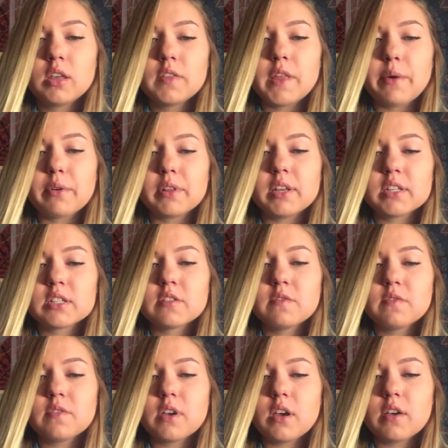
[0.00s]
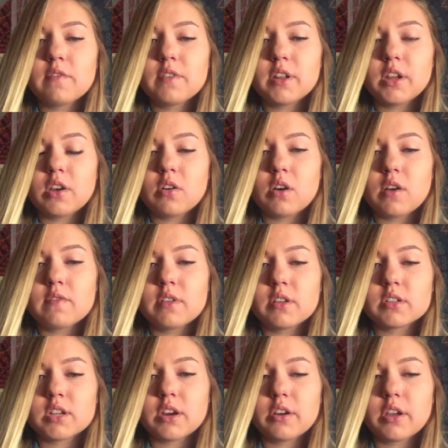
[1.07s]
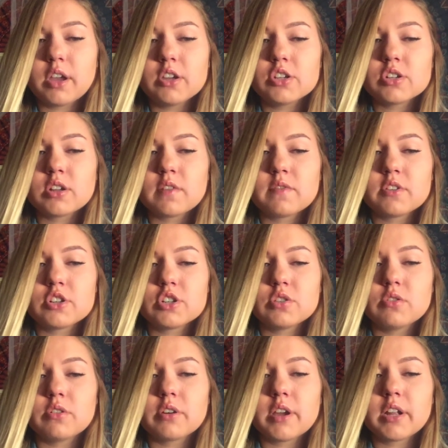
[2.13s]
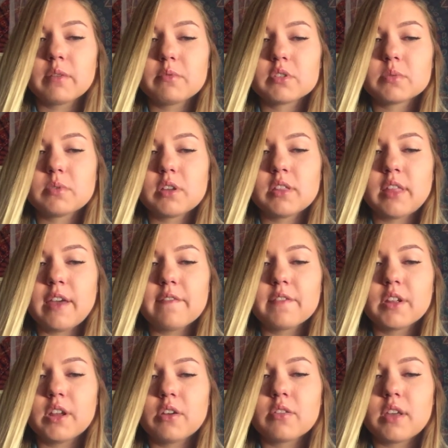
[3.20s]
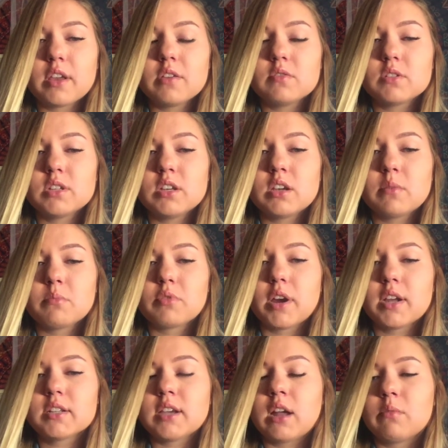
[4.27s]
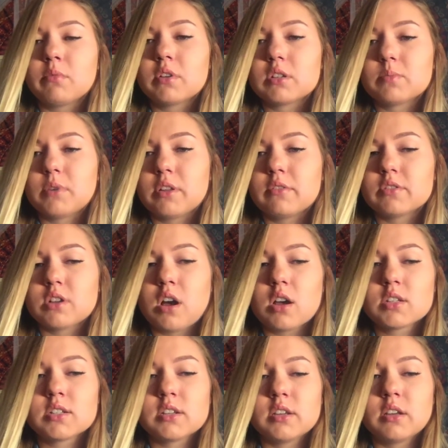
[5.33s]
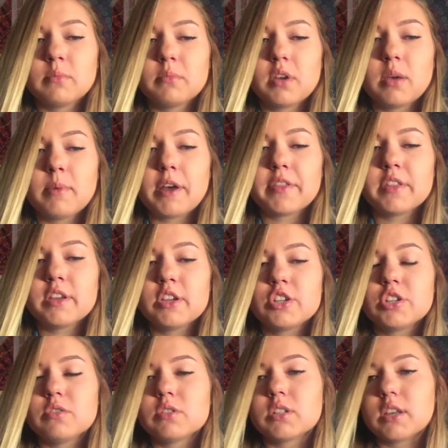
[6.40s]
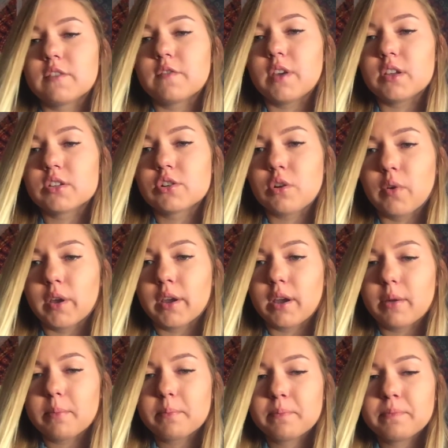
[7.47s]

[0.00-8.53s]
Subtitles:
They released a video of the interrogation of the shooter, and it was in that video that you see him break down when his brother talks to him about the issues they face growing up.